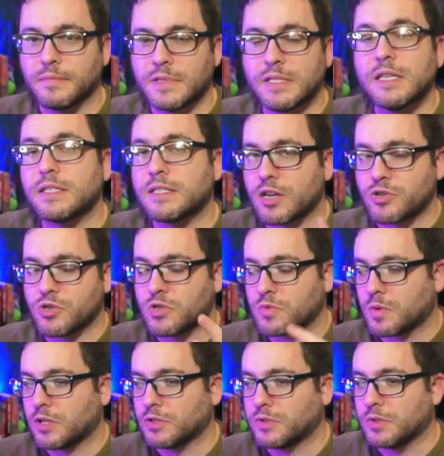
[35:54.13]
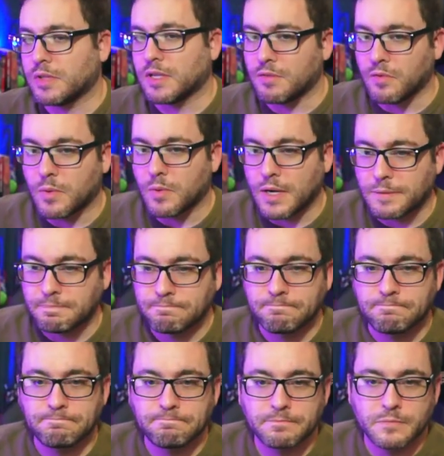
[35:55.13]
six hundred is when I'll do the giveaway
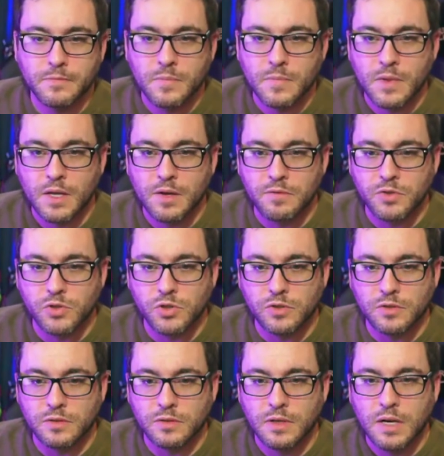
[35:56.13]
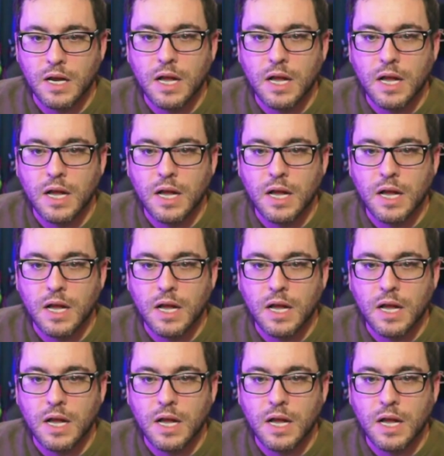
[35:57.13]
for sure.